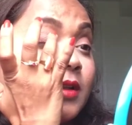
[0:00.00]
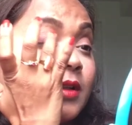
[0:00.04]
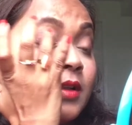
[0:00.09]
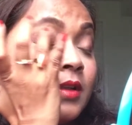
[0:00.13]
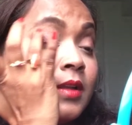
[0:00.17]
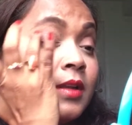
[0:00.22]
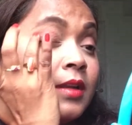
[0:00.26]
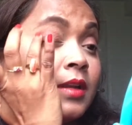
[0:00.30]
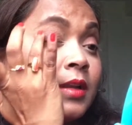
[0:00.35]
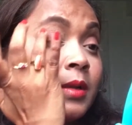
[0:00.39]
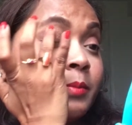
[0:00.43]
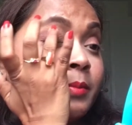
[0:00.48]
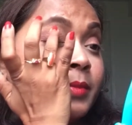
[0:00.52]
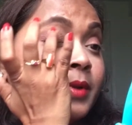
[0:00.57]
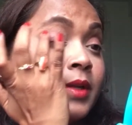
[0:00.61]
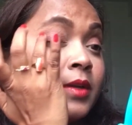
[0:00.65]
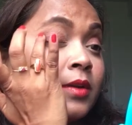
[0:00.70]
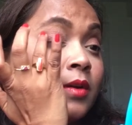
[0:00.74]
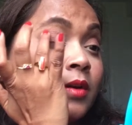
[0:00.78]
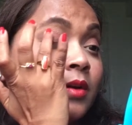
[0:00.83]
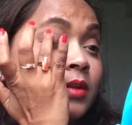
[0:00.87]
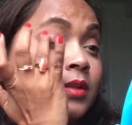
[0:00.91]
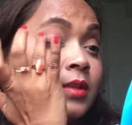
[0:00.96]
little
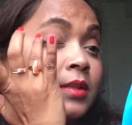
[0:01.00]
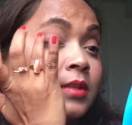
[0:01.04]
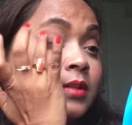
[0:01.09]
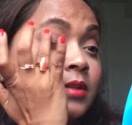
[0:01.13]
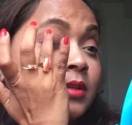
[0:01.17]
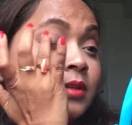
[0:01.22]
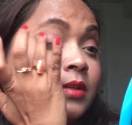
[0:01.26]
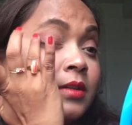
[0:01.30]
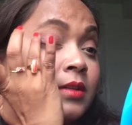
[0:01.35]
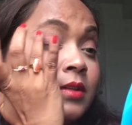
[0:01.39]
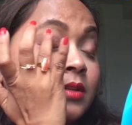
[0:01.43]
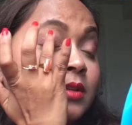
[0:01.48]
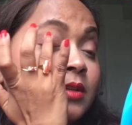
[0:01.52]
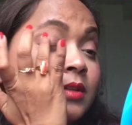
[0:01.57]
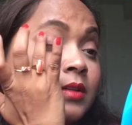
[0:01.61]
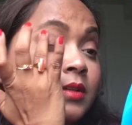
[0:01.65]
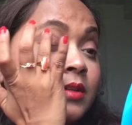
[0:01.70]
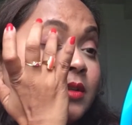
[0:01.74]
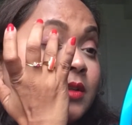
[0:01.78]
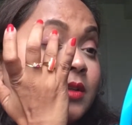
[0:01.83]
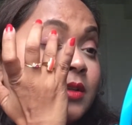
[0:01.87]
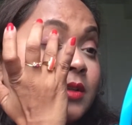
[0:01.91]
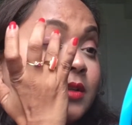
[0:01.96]
bit on the
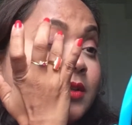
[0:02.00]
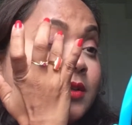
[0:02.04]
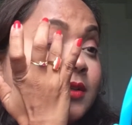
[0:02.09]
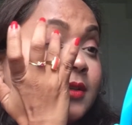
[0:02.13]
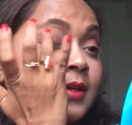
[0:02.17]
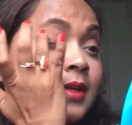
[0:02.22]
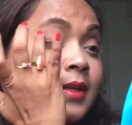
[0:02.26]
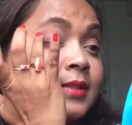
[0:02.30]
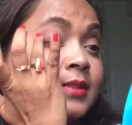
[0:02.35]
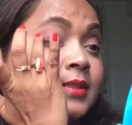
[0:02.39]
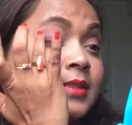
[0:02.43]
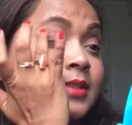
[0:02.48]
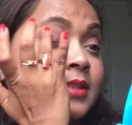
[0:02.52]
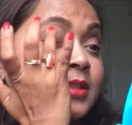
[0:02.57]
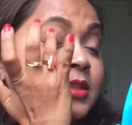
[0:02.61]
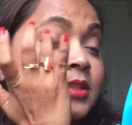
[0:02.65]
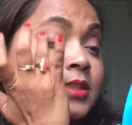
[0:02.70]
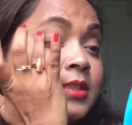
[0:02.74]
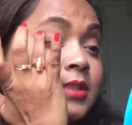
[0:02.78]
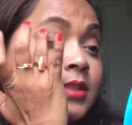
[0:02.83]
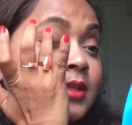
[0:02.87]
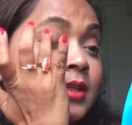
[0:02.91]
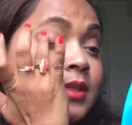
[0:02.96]

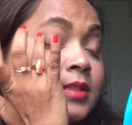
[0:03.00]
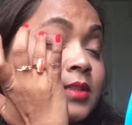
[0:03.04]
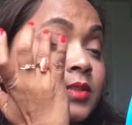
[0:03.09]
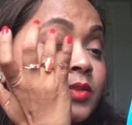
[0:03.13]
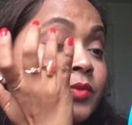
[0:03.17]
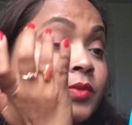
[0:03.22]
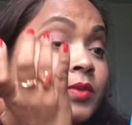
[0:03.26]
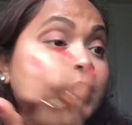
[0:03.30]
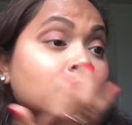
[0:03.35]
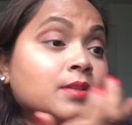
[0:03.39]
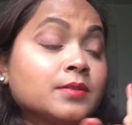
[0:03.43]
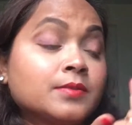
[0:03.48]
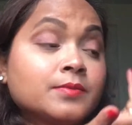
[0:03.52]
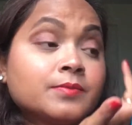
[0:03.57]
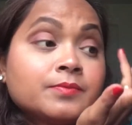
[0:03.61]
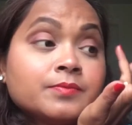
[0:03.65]
transition as well.